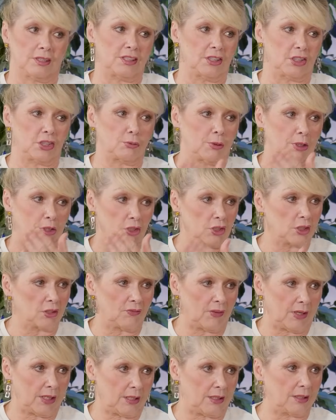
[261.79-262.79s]
situations
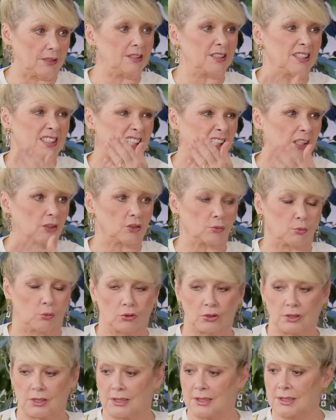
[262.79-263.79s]
vacant, singers
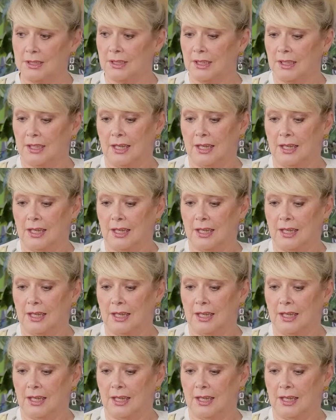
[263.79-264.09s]
wanted.